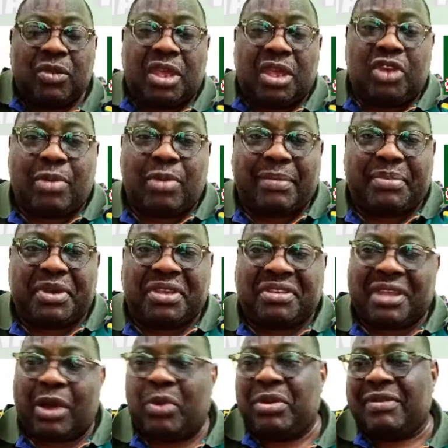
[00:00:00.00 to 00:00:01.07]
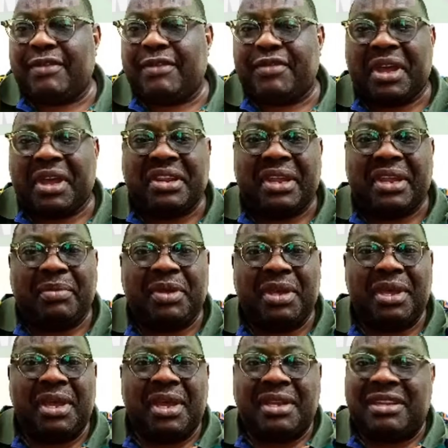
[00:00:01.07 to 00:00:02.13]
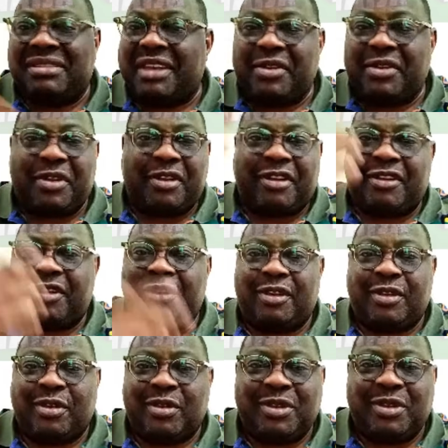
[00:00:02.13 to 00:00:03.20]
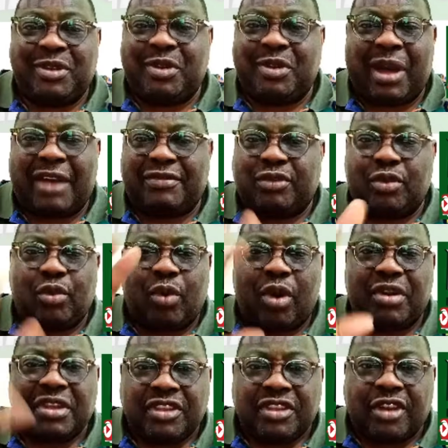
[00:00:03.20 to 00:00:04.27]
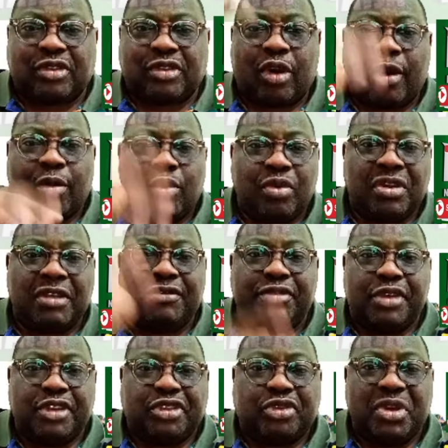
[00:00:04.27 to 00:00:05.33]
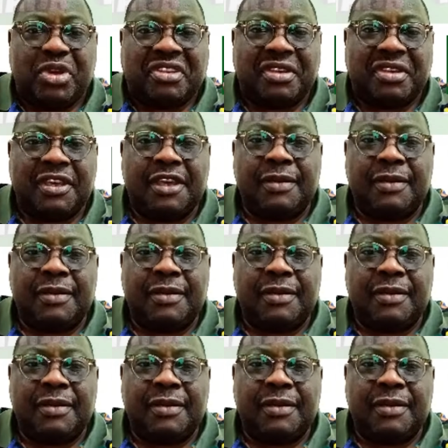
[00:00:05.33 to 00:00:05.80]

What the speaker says: human beings. I will never forget them. They said, no, you don't have to worry. Just come, we'll give you a suite.